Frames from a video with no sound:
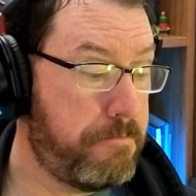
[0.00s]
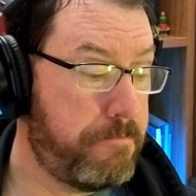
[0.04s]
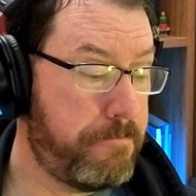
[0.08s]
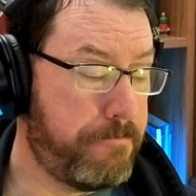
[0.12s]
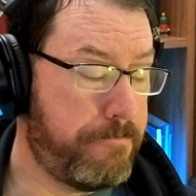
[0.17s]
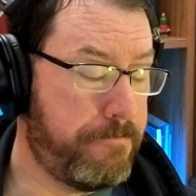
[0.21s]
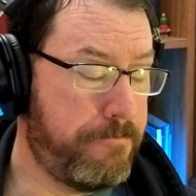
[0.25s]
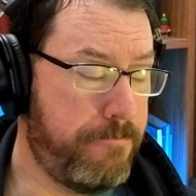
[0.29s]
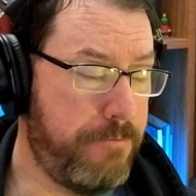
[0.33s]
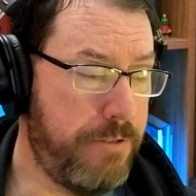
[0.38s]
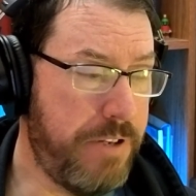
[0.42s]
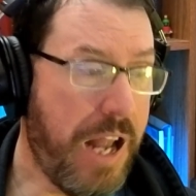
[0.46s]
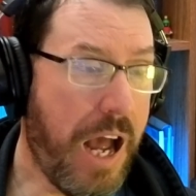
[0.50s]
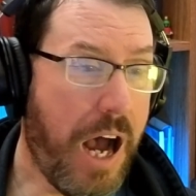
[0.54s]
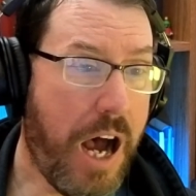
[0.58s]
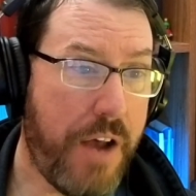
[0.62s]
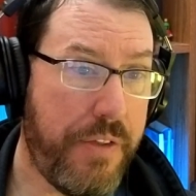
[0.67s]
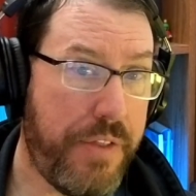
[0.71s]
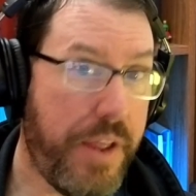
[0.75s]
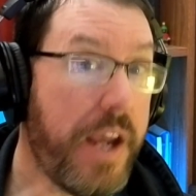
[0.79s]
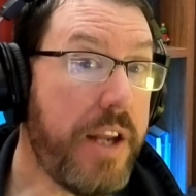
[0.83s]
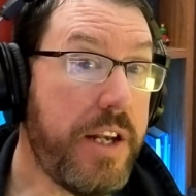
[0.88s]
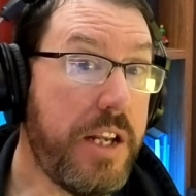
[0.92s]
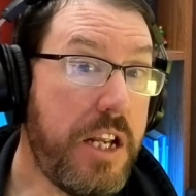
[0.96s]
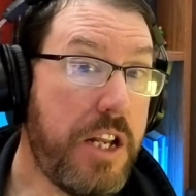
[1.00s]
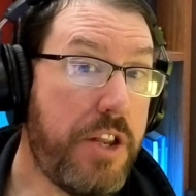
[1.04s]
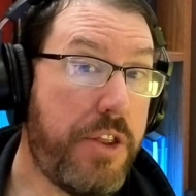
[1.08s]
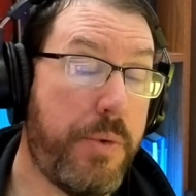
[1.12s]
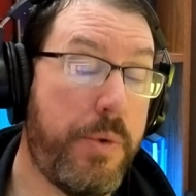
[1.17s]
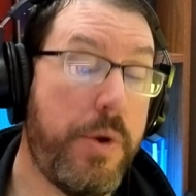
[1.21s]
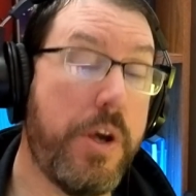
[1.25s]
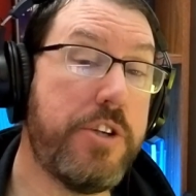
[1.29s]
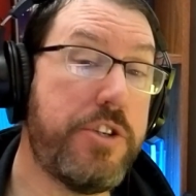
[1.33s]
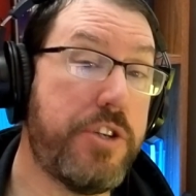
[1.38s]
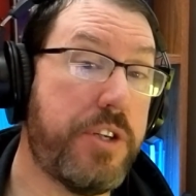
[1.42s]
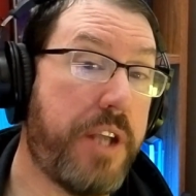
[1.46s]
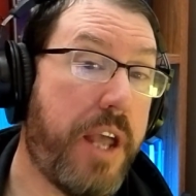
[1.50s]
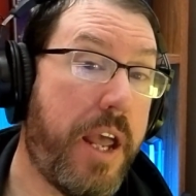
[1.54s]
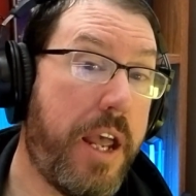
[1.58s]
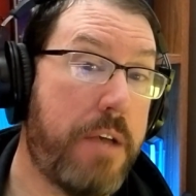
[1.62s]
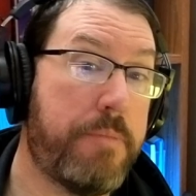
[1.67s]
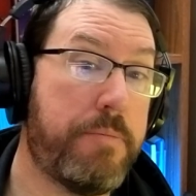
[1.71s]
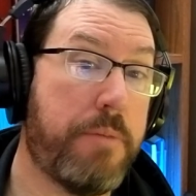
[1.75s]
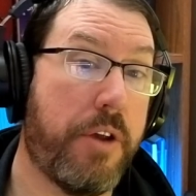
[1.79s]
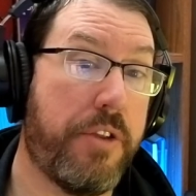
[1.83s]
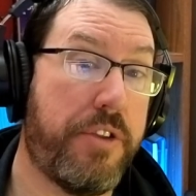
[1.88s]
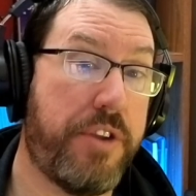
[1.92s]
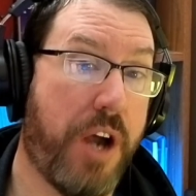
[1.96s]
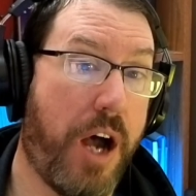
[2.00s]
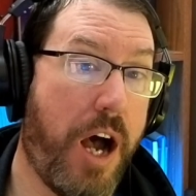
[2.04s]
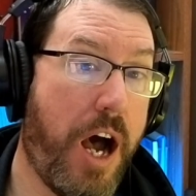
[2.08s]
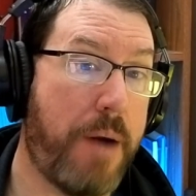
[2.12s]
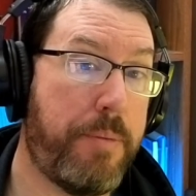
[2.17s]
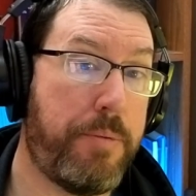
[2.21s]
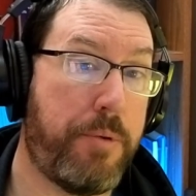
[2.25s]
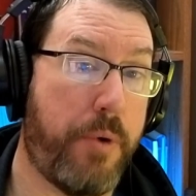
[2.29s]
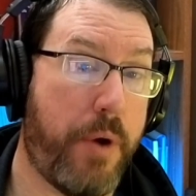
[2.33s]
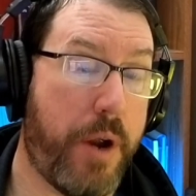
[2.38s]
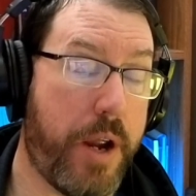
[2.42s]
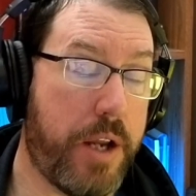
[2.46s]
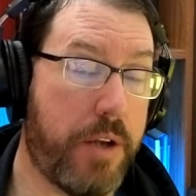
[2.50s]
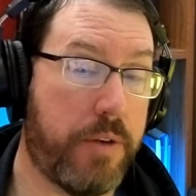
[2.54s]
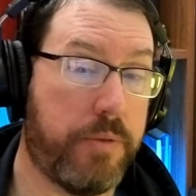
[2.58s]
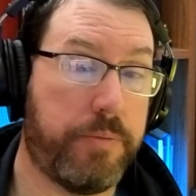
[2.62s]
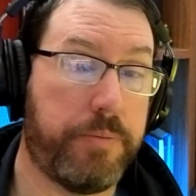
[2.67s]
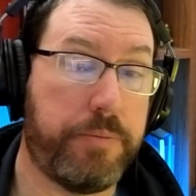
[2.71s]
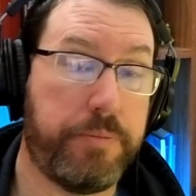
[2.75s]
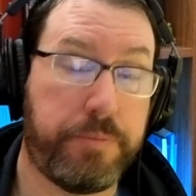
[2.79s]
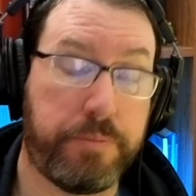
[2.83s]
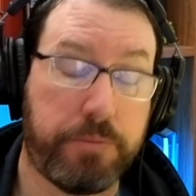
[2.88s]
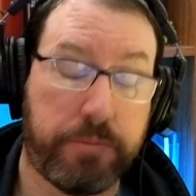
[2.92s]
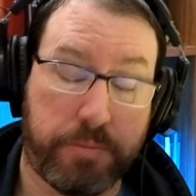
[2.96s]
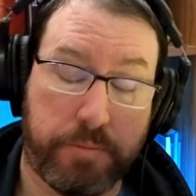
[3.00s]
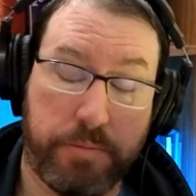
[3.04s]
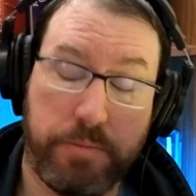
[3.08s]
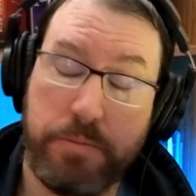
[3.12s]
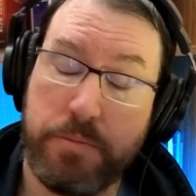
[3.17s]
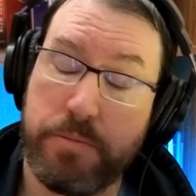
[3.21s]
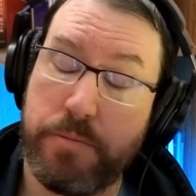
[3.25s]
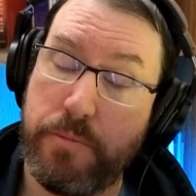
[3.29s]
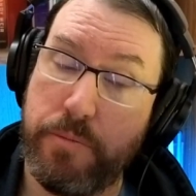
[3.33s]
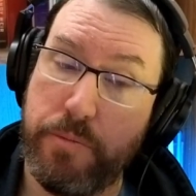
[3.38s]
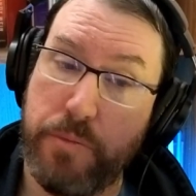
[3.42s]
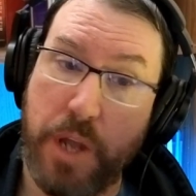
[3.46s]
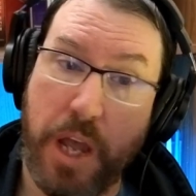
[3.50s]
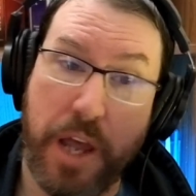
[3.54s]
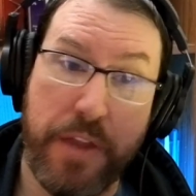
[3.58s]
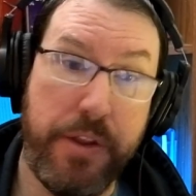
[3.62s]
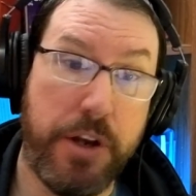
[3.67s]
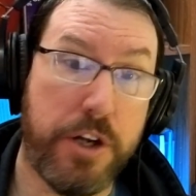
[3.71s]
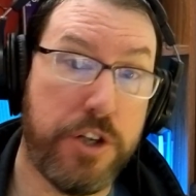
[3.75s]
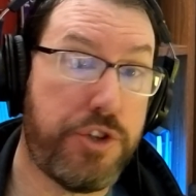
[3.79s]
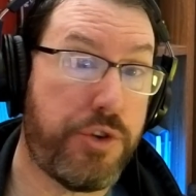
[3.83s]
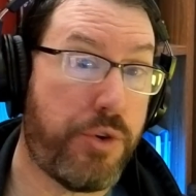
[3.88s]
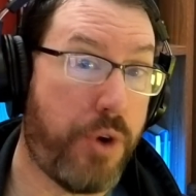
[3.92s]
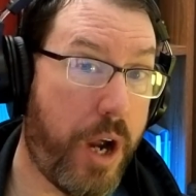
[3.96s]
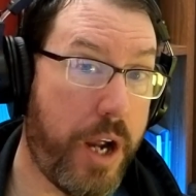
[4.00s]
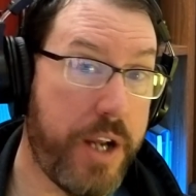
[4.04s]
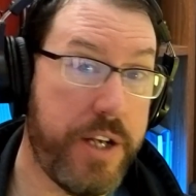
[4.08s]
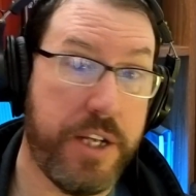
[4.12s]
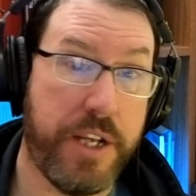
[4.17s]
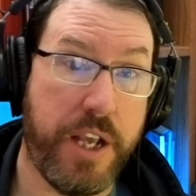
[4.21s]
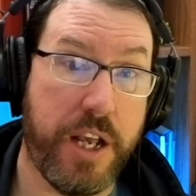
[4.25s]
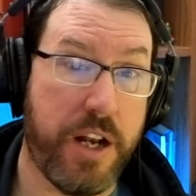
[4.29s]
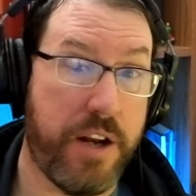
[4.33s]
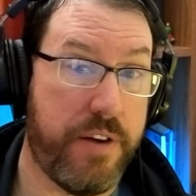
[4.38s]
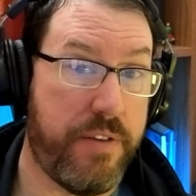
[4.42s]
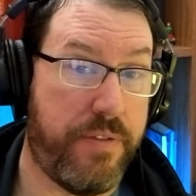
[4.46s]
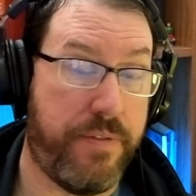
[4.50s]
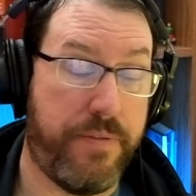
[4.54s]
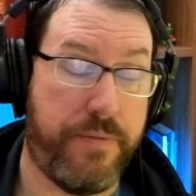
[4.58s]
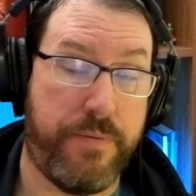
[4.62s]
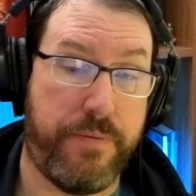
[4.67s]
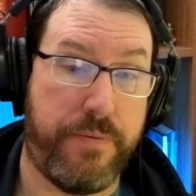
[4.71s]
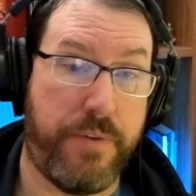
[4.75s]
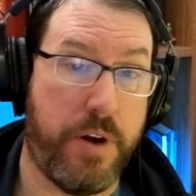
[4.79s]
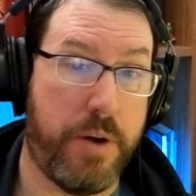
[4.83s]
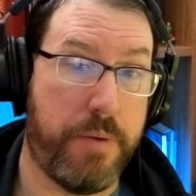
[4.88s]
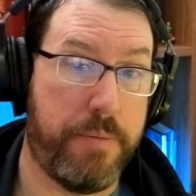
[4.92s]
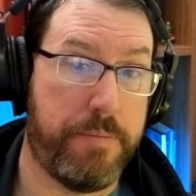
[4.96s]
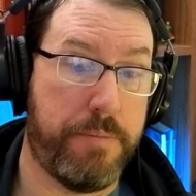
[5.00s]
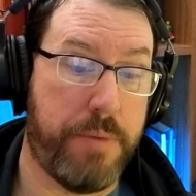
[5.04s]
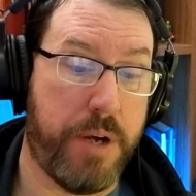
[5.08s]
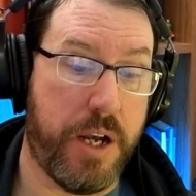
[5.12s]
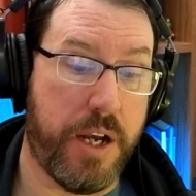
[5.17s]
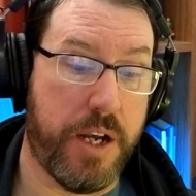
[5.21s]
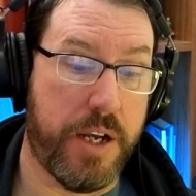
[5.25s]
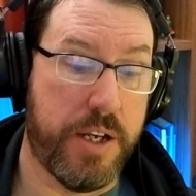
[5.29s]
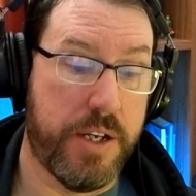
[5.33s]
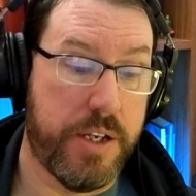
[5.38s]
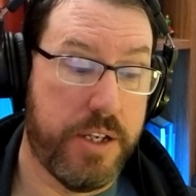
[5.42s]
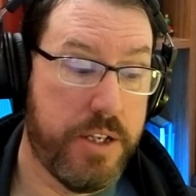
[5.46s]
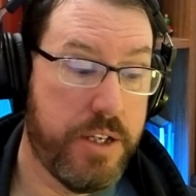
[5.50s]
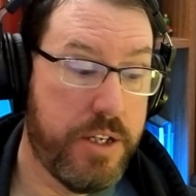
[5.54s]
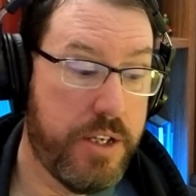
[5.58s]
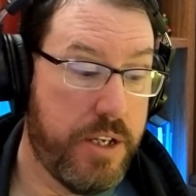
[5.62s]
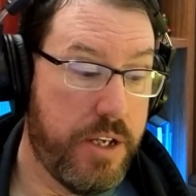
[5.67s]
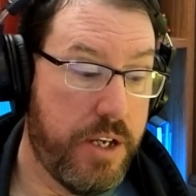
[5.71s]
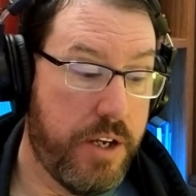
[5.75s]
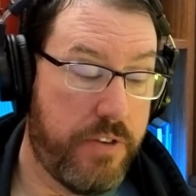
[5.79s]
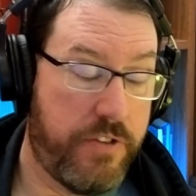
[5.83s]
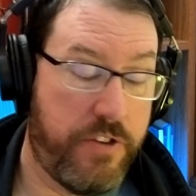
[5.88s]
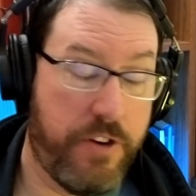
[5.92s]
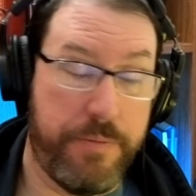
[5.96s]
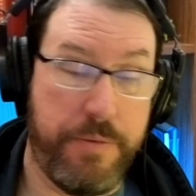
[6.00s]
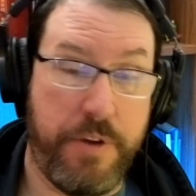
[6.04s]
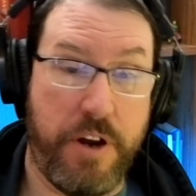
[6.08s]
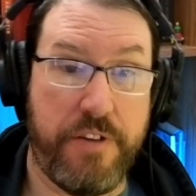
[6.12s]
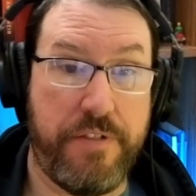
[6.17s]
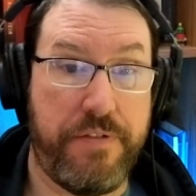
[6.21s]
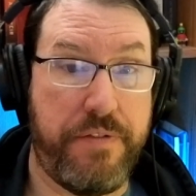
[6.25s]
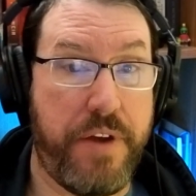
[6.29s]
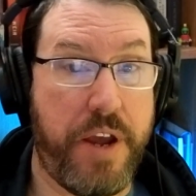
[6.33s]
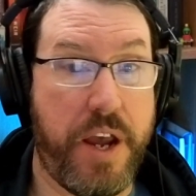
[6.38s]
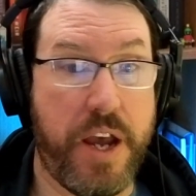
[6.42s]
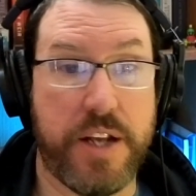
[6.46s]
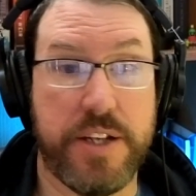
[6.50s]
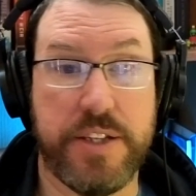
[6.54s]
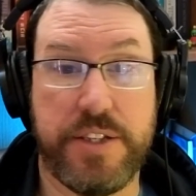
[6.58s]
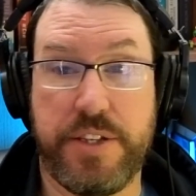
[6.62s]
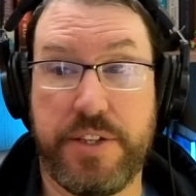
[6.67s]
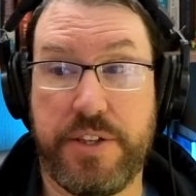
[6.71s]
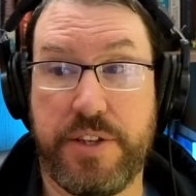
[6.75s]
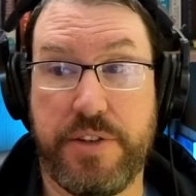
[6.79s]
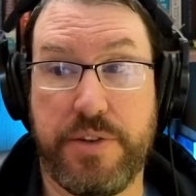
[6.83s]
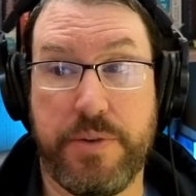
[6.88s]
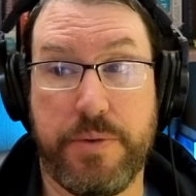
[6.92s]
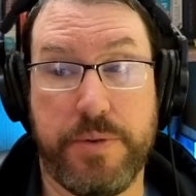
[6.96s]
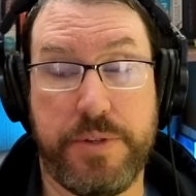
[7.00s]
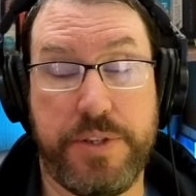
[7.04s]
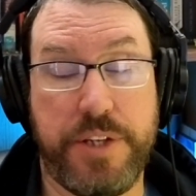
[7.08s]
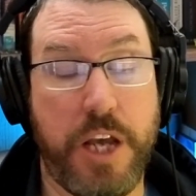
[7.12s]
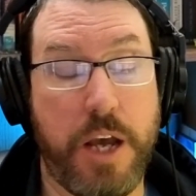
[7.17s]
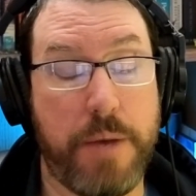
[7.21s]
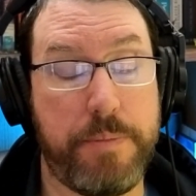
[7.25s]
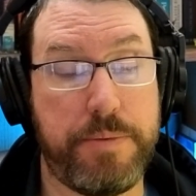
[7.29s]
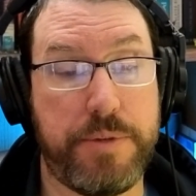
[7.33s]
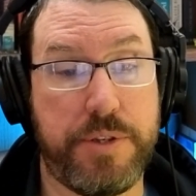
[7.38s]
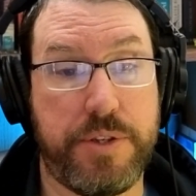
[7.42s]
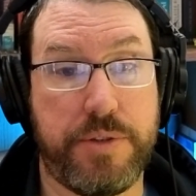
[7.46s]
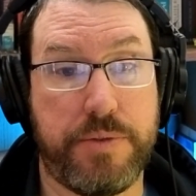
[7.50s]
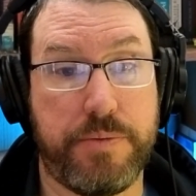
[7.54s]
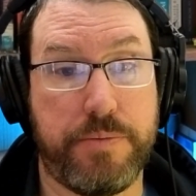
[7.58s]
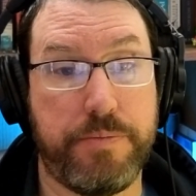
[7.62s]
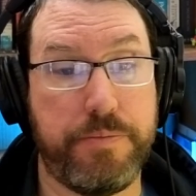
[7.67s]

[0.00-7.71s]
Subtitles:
no, they need $300K a month to operate, and they're trying to get it from their fans through tips,